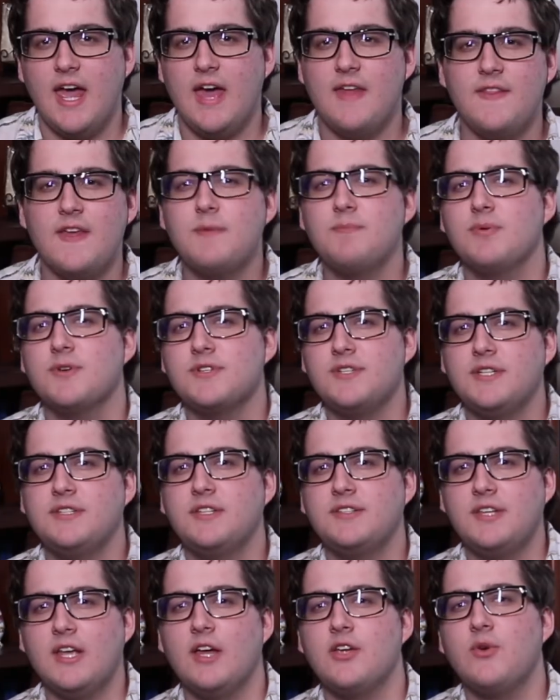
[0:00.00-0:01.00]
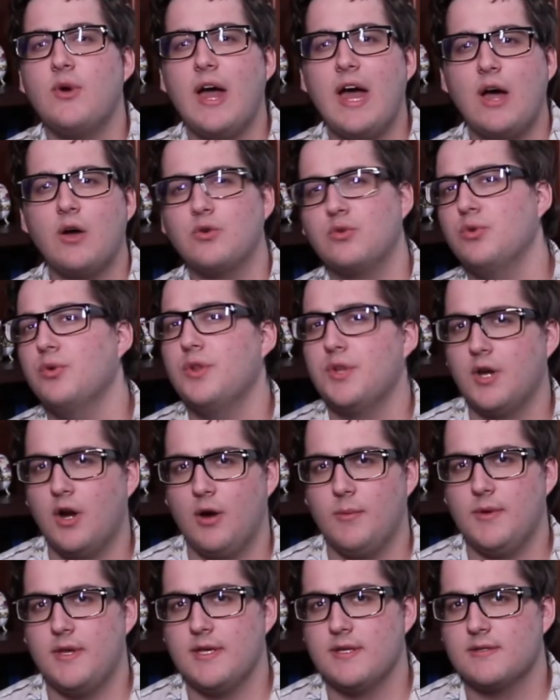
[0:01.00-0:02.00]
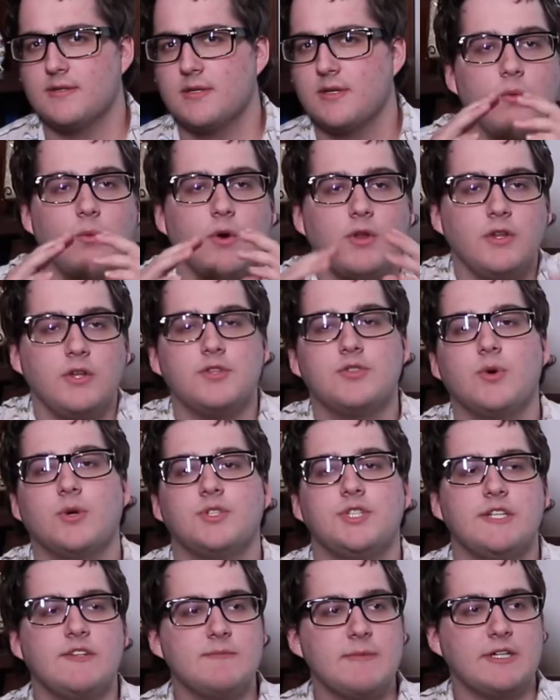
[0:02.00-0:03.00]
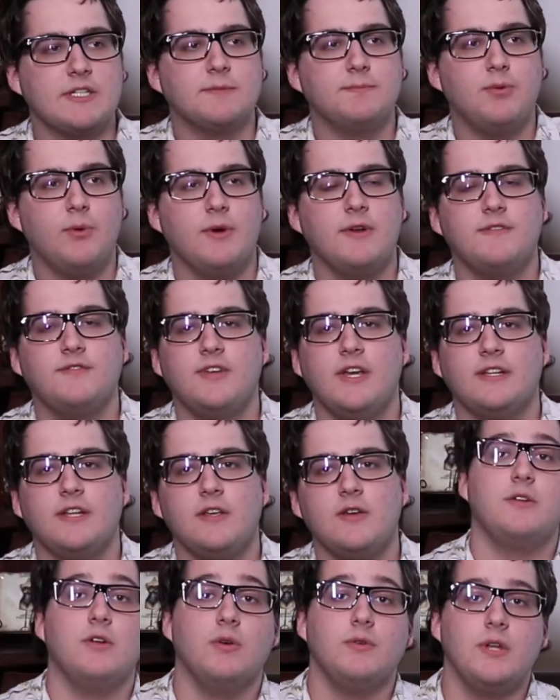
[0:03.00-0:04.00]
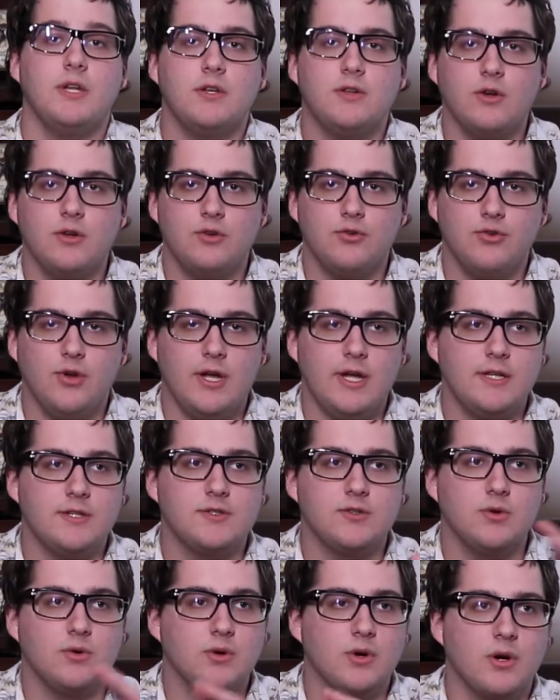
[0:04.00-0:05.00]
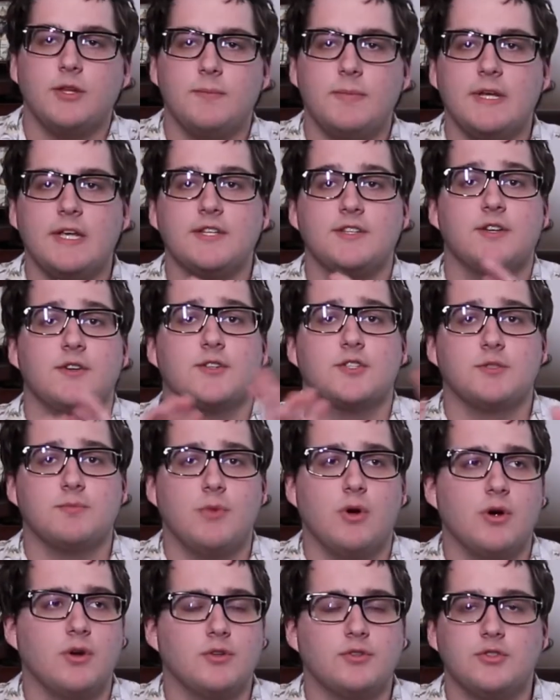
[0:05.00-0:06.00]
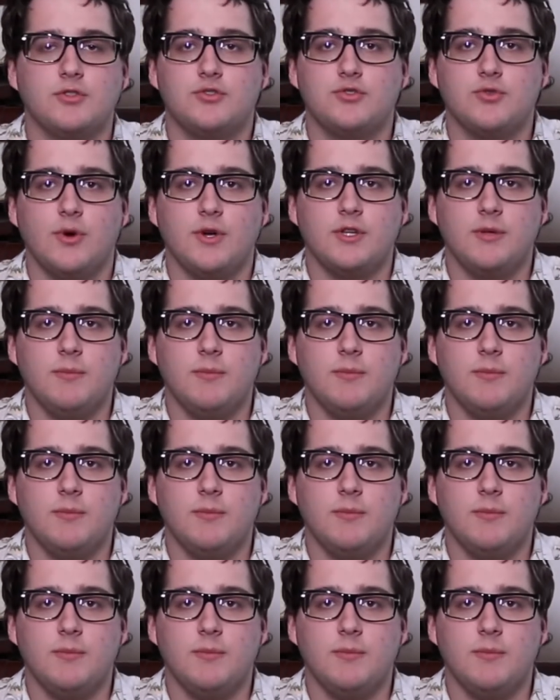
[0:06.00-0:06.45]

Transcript: And then proceed to tell you how cool the army is. One of the shorts even makes a point of saying that you don't need good grades or to be considered smart to join the